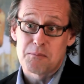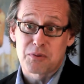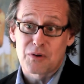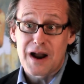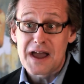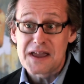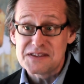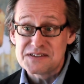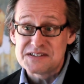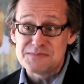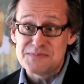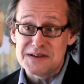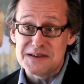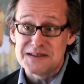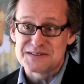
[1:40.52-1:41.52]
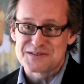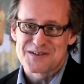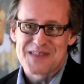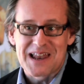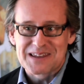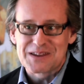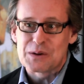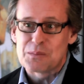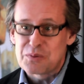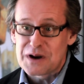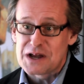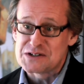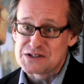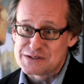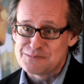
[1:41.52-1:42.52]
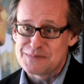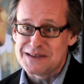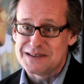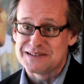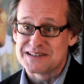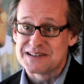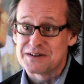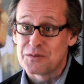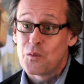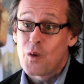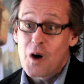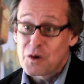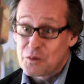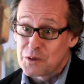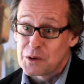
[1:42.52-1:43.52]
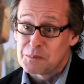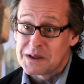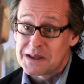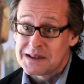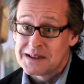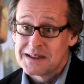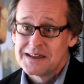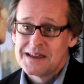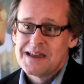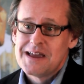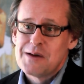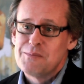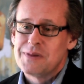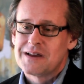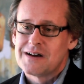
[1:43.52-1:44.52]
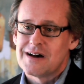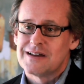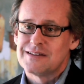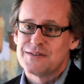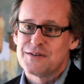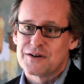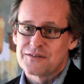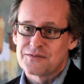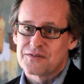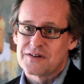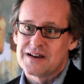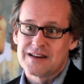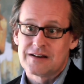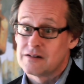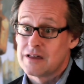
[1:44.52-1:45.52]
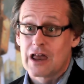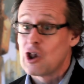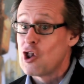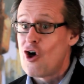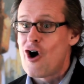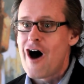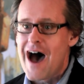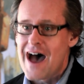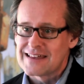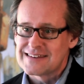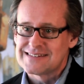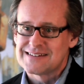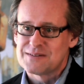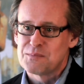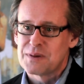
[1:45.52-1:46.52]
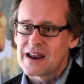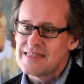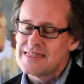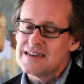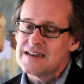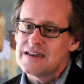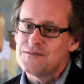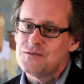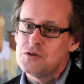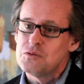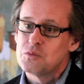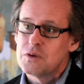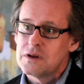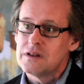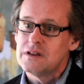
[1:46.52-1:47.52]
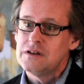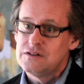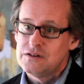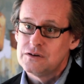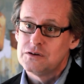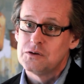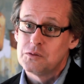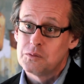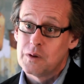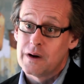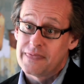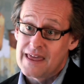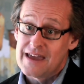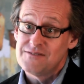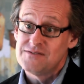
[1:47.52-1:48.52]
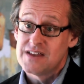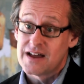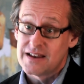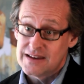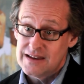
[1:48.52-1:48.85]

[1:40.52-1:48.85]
prized piece or that little precious piece in a wall grouping because they're afraid it'll get lost. But I think if you really do what they've done